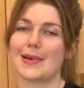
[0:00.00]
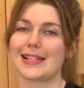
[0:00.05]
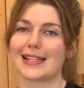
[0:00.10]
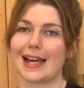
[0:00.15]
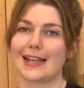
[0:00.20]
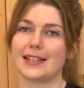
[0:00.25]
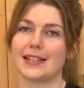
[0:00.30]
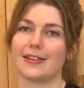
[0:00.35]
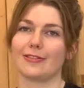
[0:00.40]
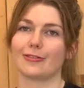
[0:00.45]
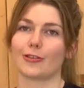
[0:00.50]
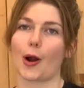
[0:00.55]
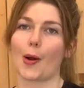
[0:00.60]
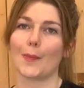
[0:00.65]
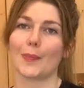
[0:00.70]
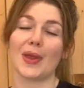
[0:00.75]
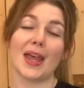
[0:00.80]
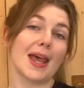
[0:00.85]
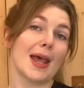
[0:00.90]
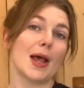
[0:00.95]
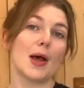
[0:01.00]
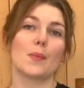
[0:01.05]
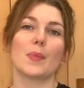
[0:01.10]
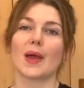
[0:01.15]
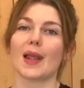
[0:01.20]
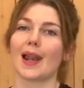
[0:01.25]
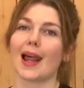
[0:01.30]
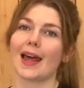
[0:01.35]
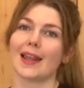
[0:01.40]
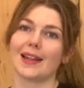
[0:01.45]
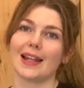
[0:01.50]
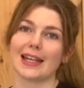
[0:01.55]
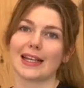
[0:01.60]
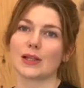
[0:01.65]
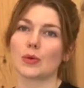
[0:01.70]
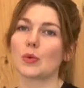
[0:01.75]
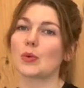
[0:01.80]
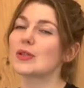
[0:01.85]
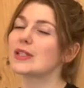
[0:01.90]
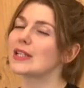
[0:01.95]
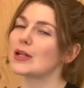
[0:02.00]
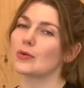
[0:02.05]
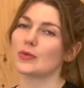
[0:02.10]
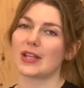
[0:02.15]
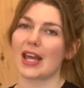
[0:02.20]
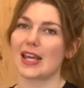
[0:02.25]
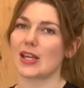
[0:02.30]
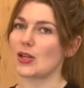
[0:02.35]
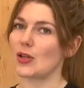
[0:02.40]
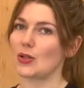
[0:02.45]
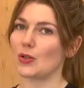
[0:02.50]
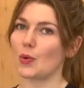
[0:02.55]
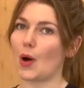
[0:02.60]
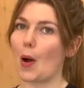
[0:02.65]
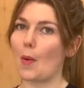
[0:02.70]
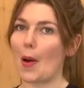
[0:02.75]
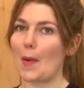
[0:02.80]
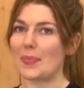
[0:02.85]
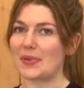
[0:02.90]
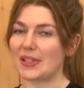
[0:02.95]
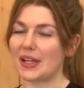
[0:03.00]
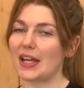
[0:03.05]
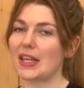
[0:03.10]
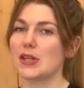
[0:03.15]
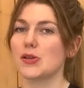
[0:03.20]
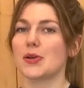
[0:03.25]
it's active from, but that link will still take you to our website.